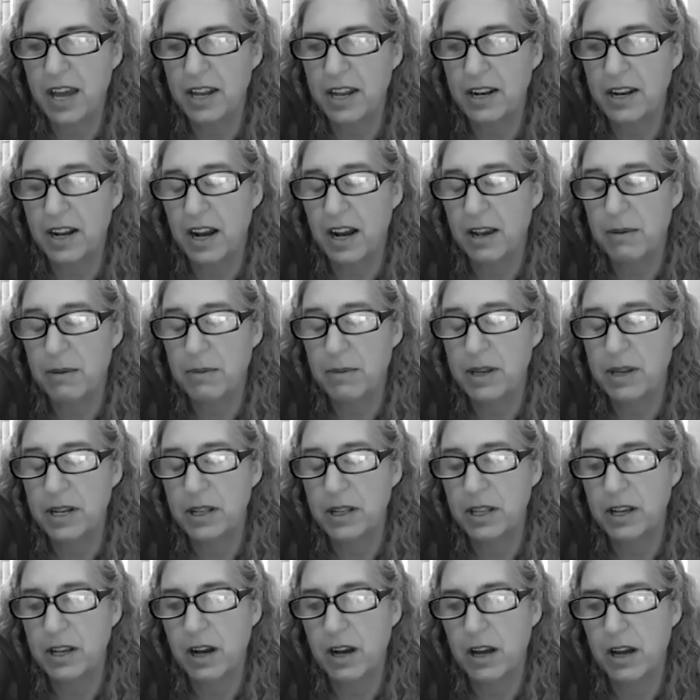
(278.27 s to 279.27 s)
And I
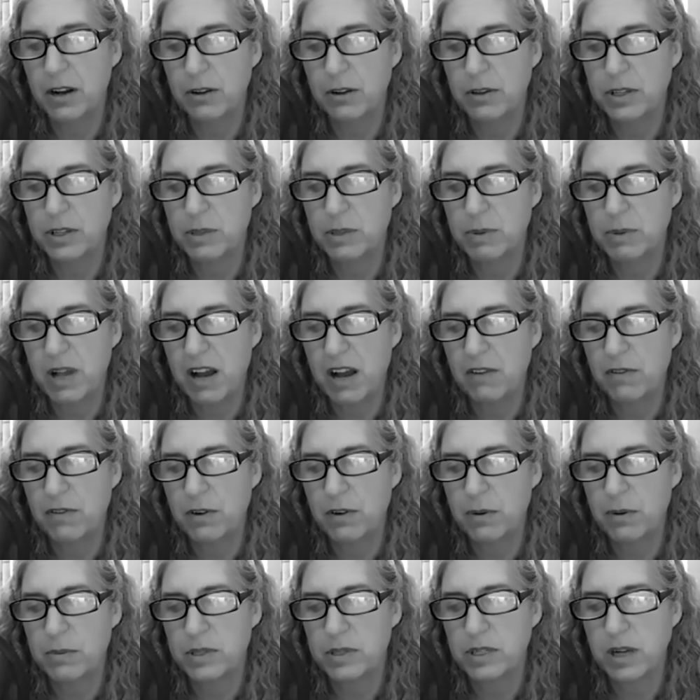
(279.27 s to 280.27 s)
immediately got on those
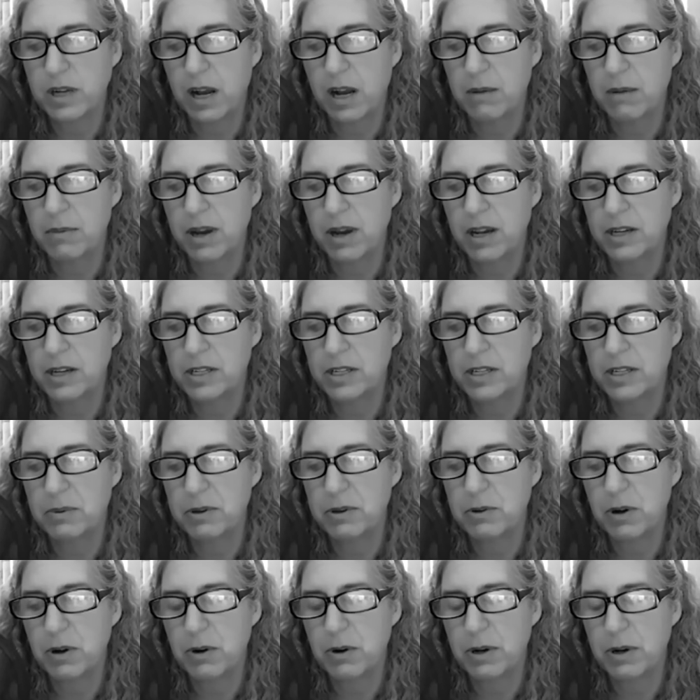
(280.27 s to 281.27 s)
platforms, got my
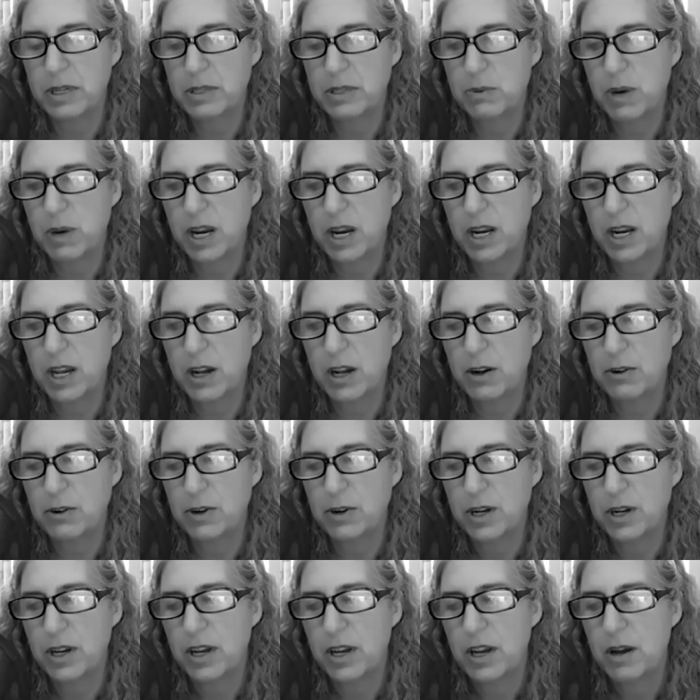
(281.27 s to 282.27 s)
WOS radio
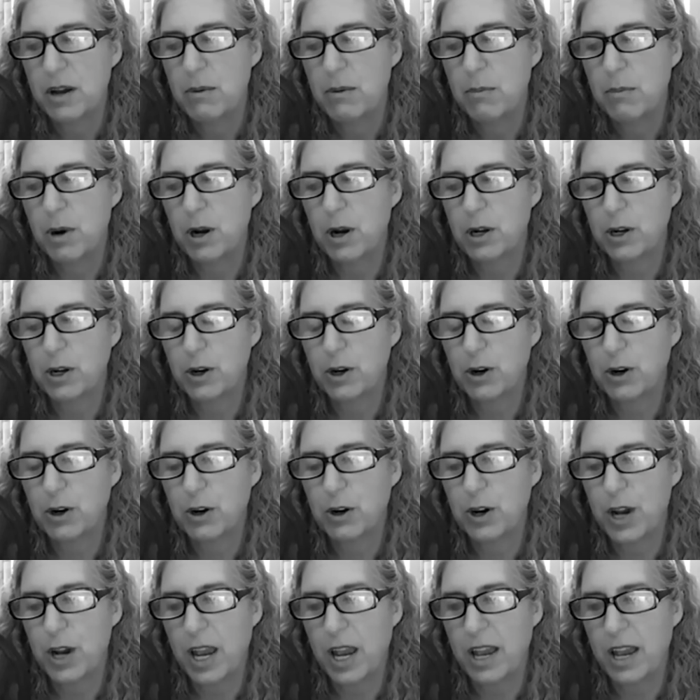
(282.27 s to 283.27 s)

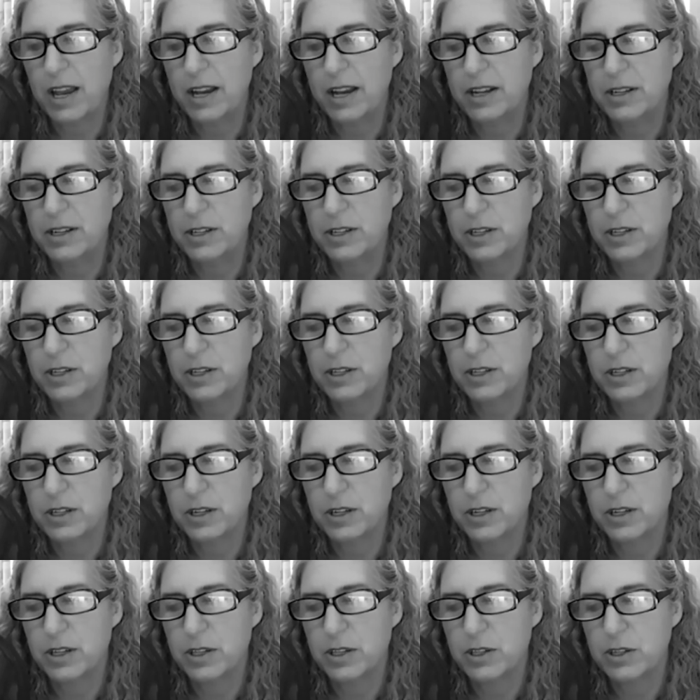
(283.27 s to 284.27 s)
moniker, and
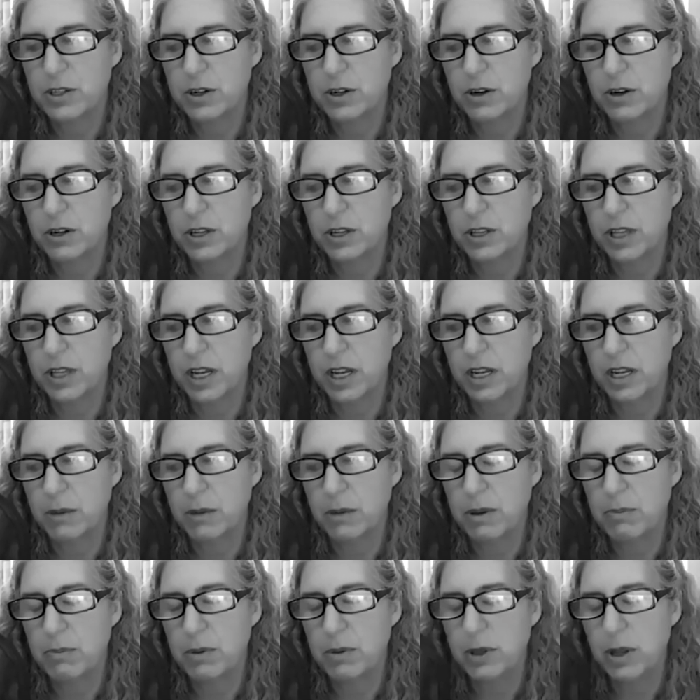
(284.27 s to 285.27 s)
started letting
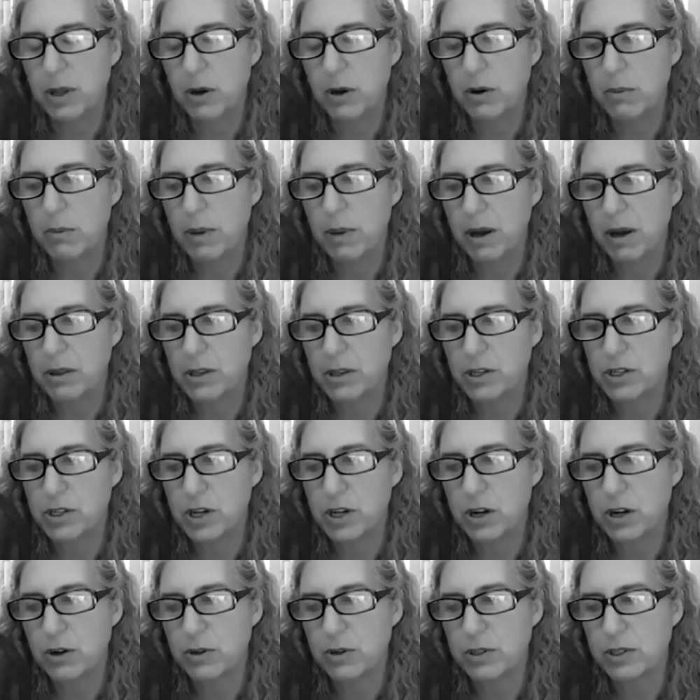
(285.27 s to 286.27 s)
people know about the
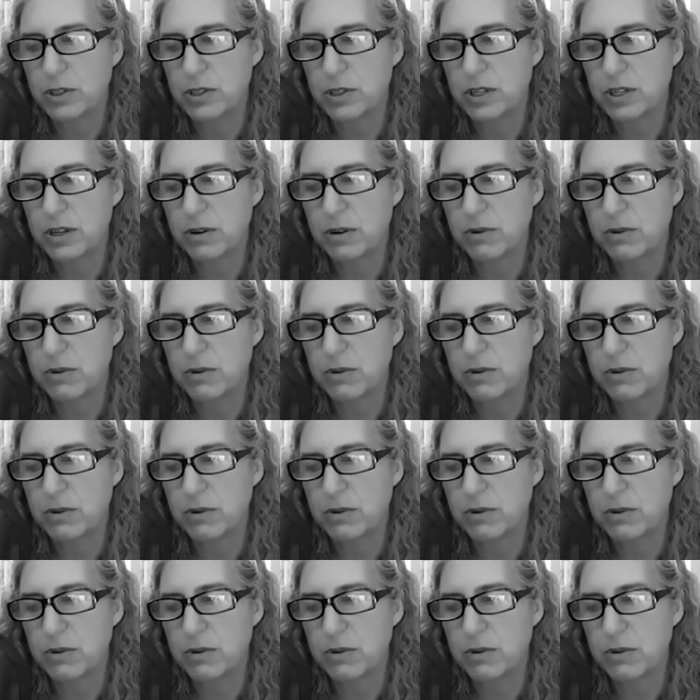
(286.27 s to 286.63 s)
shows.